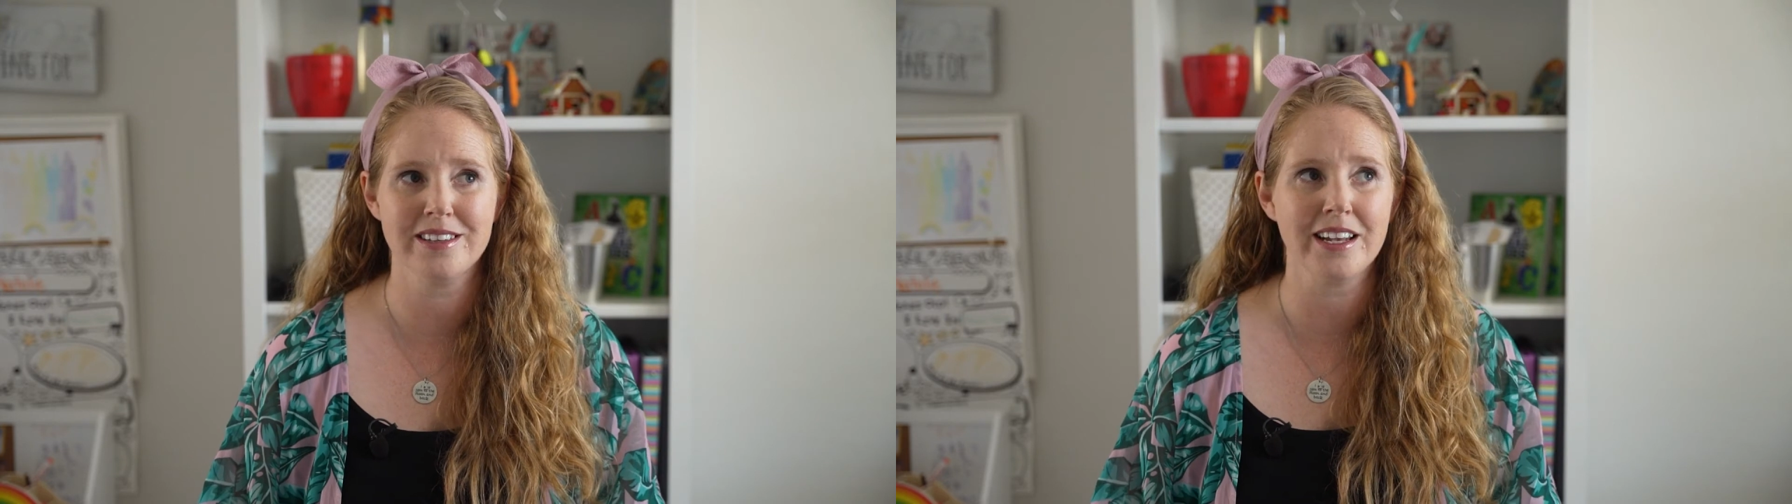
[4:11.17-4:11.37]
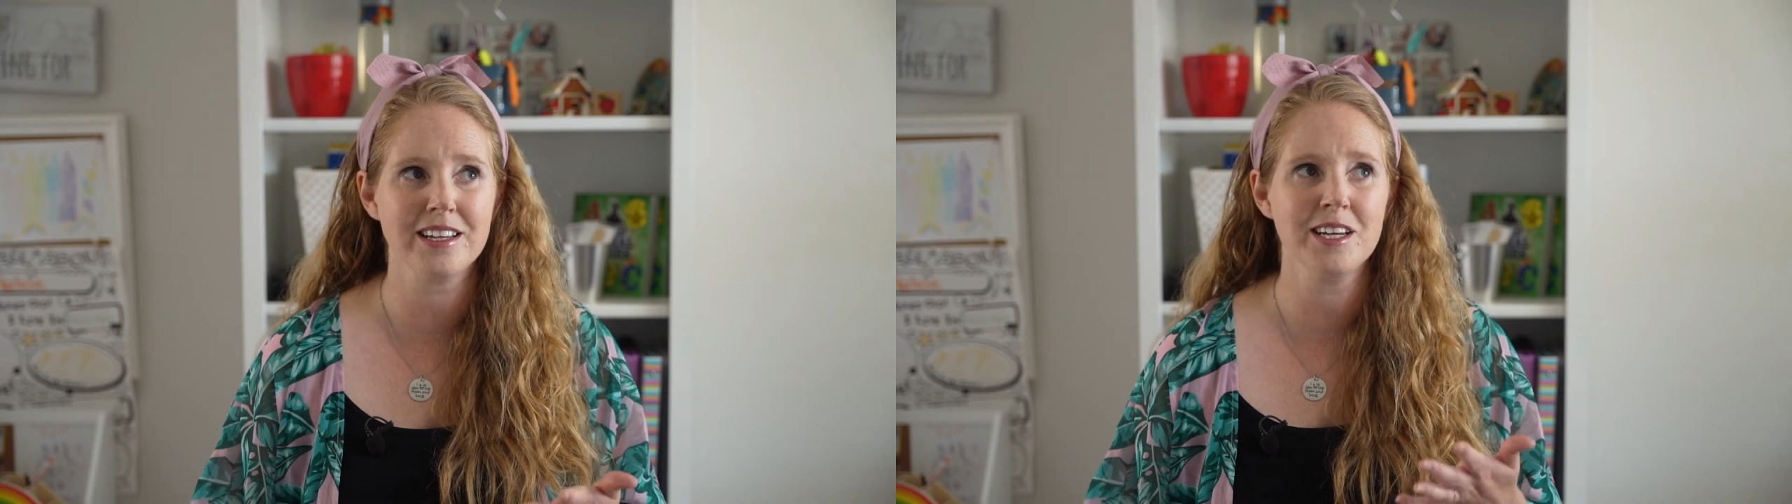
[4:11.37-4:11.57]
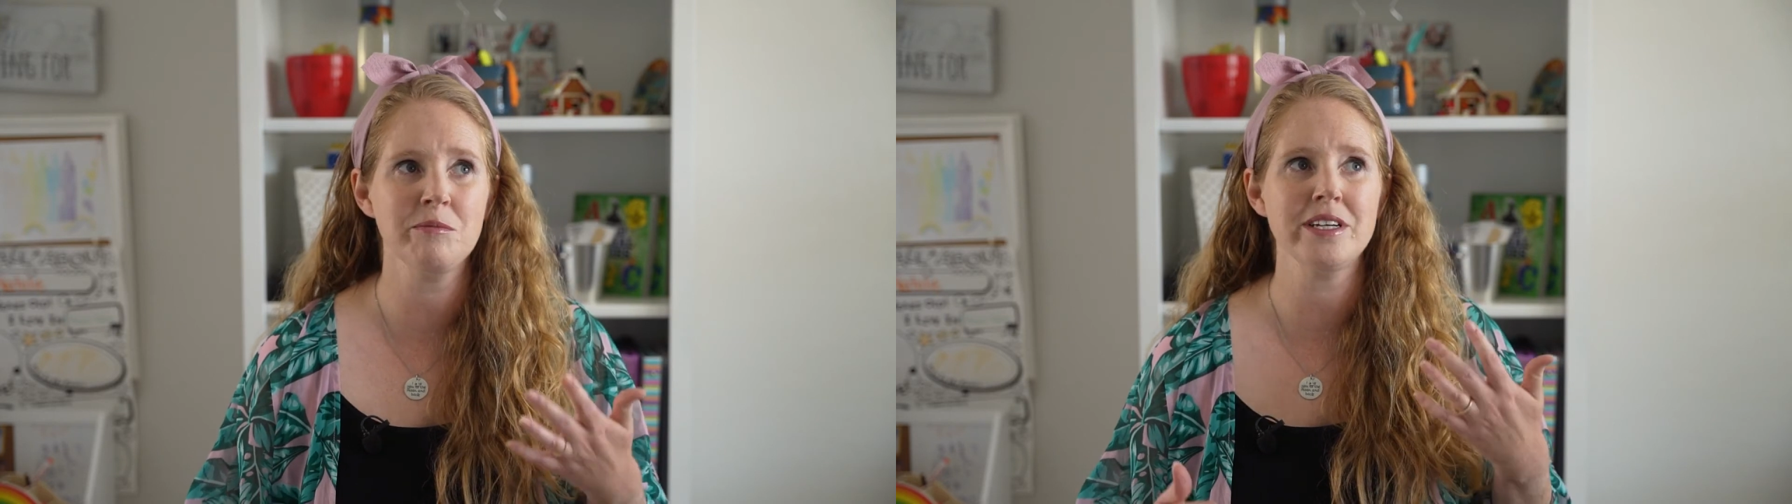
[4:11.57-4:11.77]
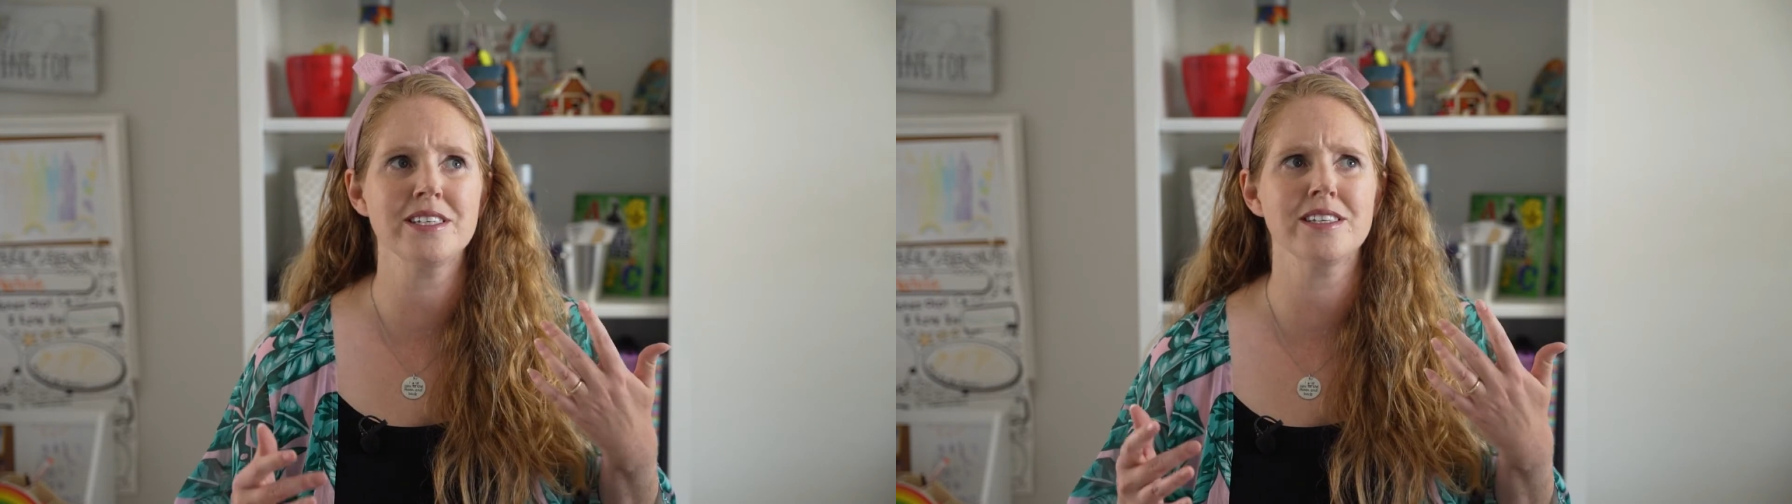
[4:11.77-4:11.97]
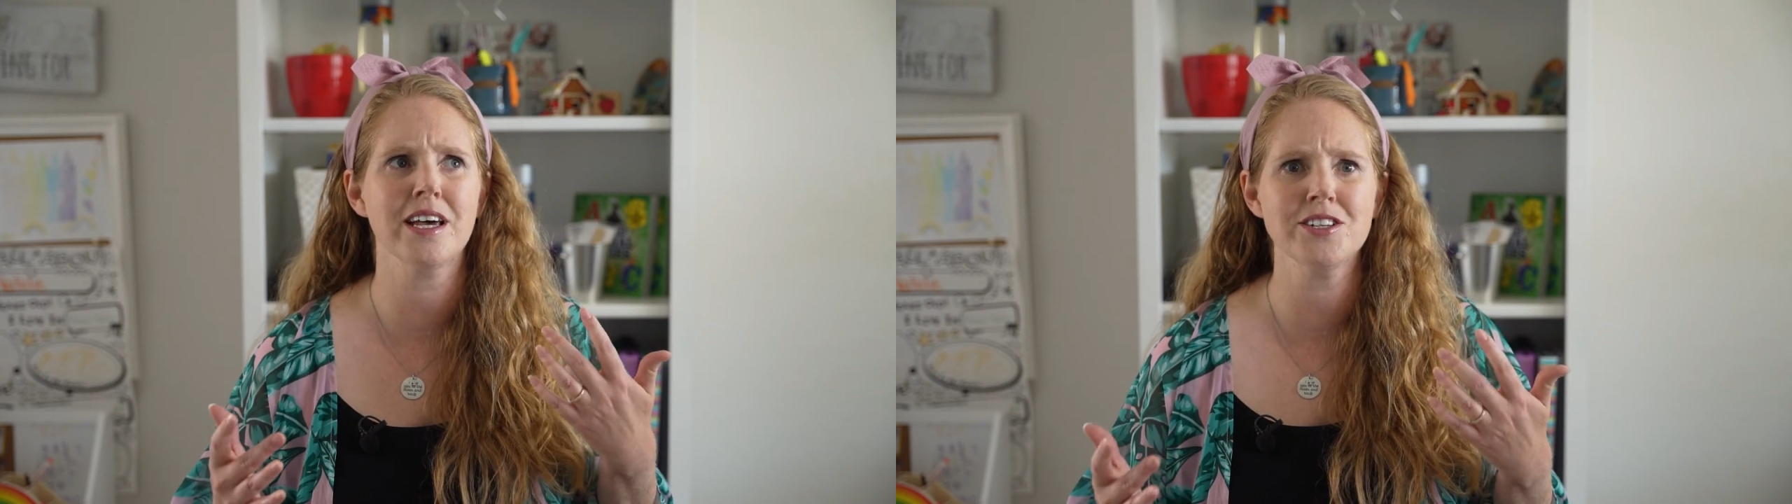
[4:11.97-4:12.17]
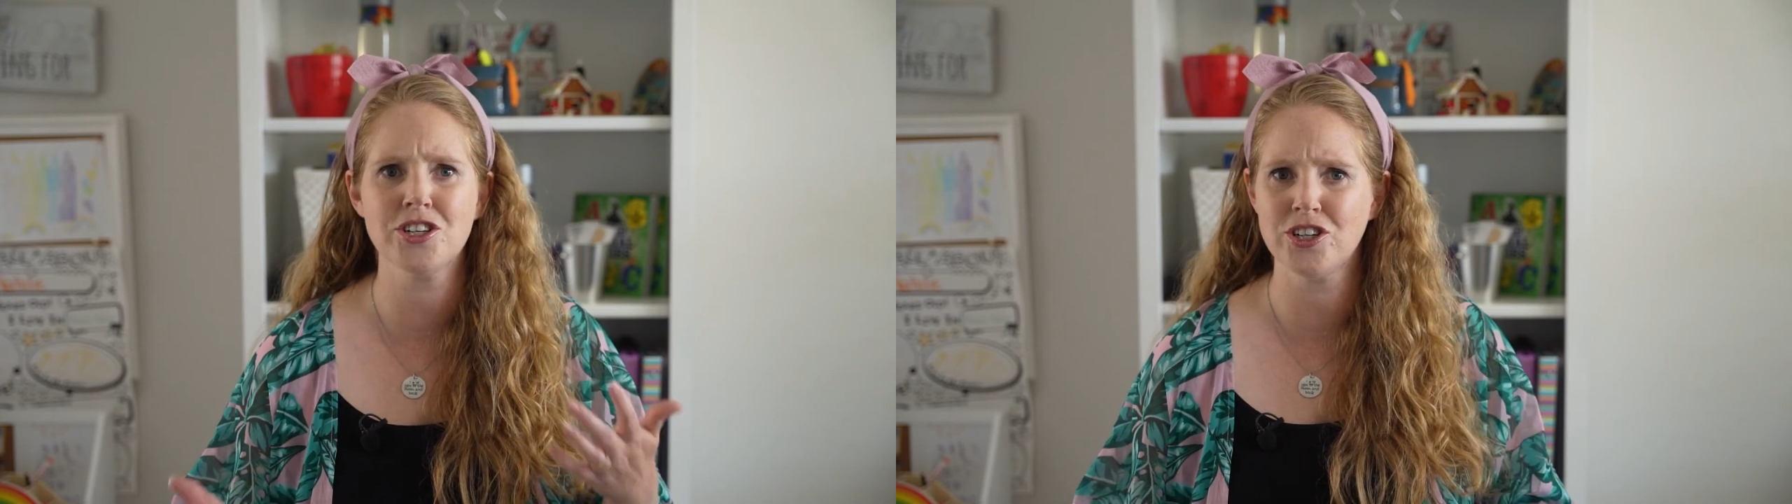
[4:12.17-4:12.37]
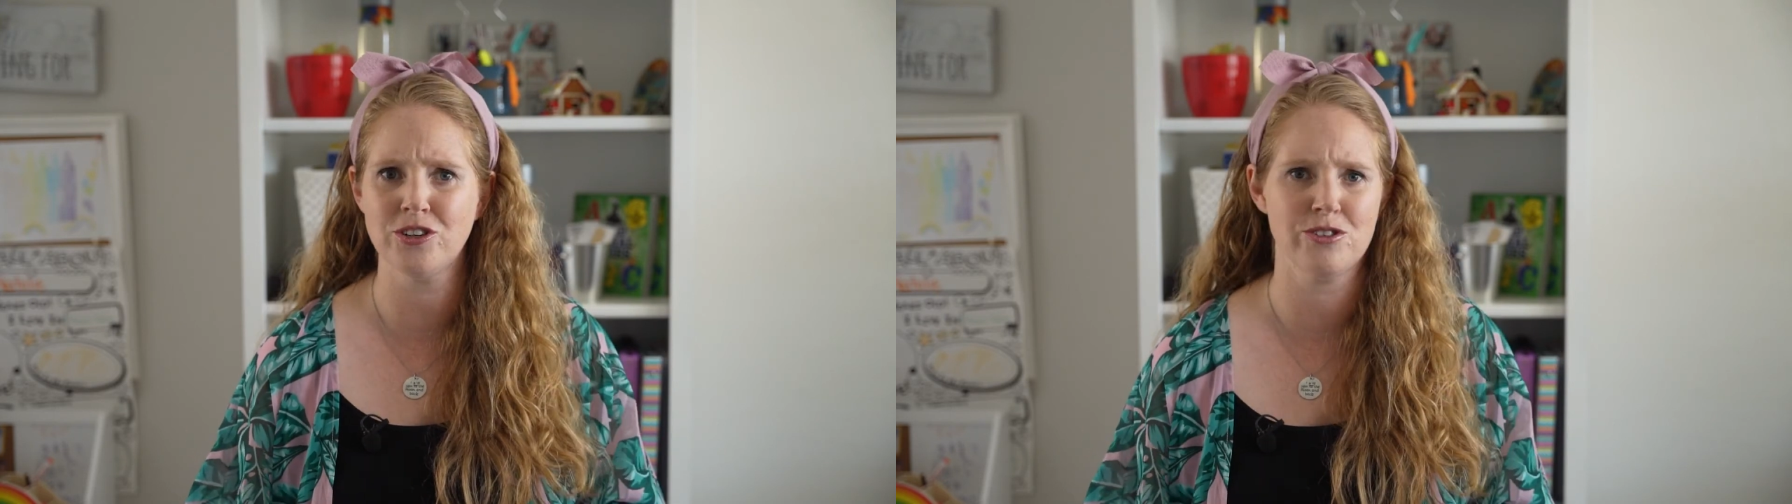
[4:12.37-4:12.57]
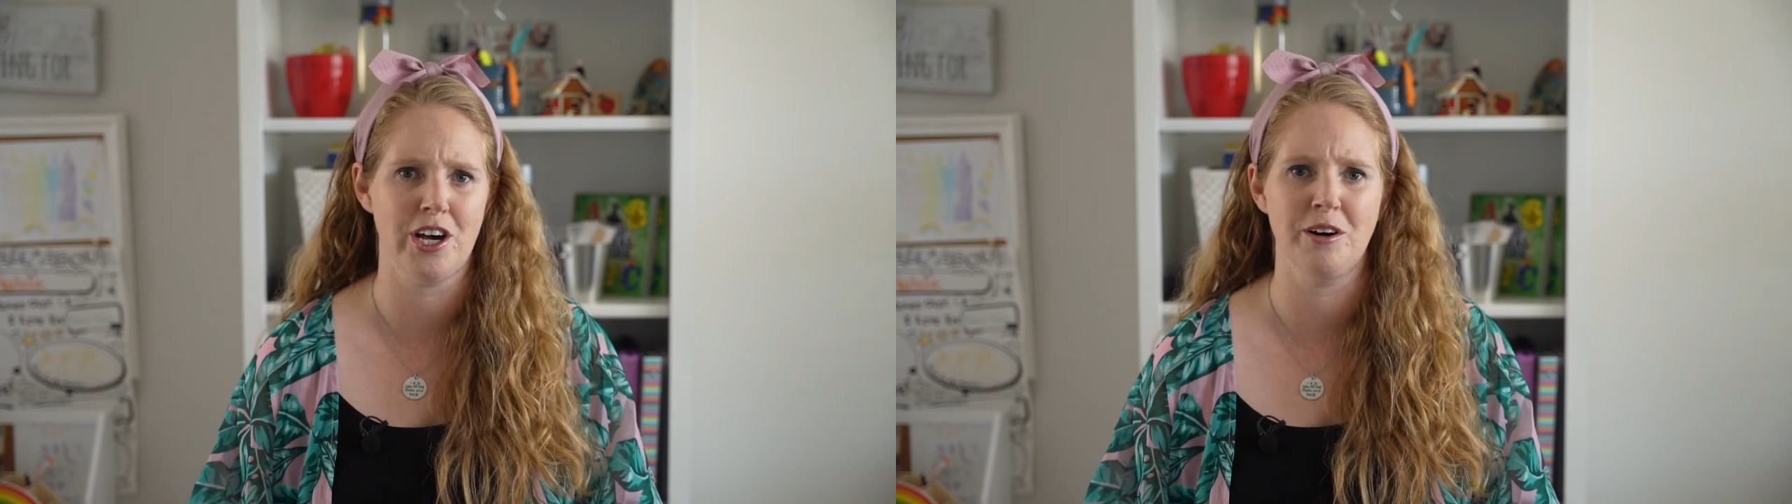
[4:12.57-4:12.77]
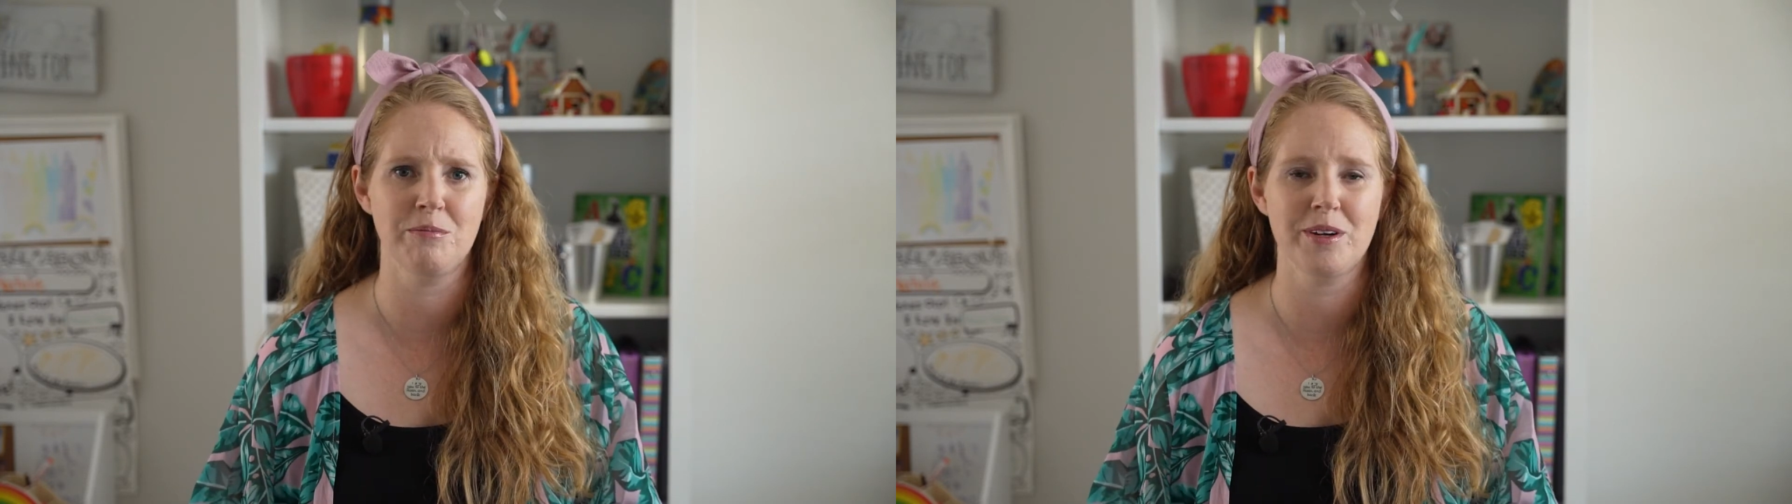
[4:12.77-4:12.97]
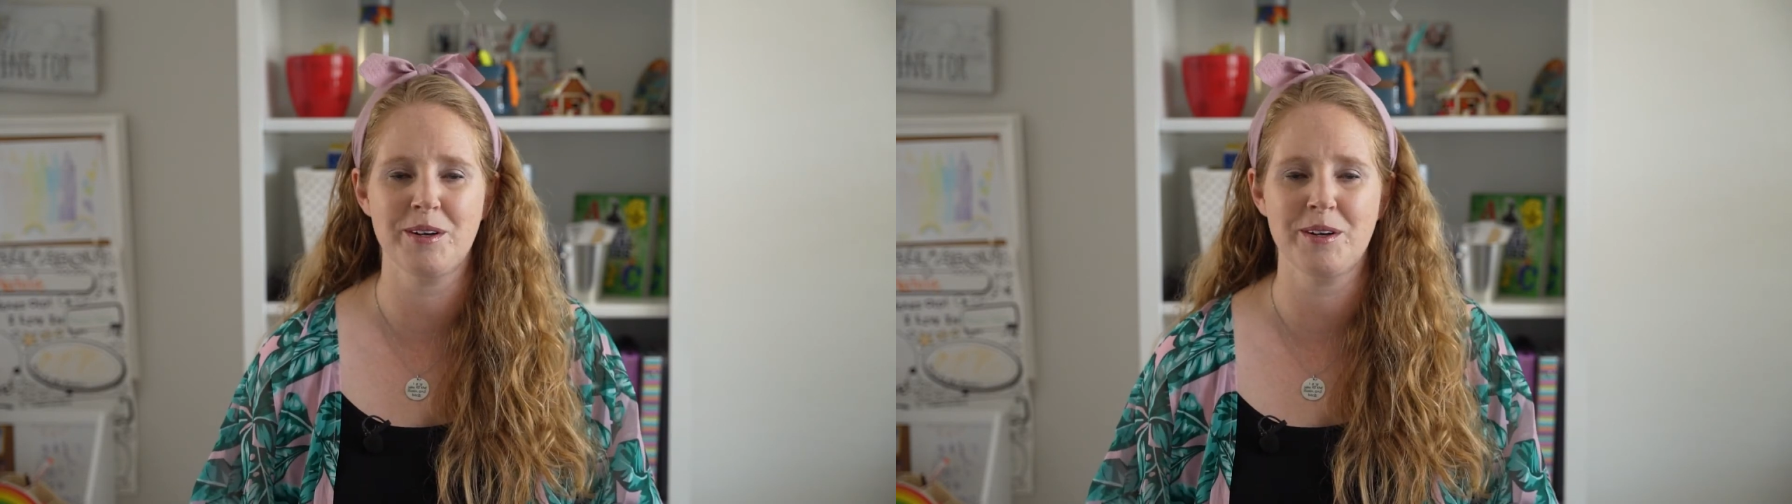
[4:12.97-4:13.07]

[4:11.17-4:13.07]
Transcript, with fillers: That can be such a huge help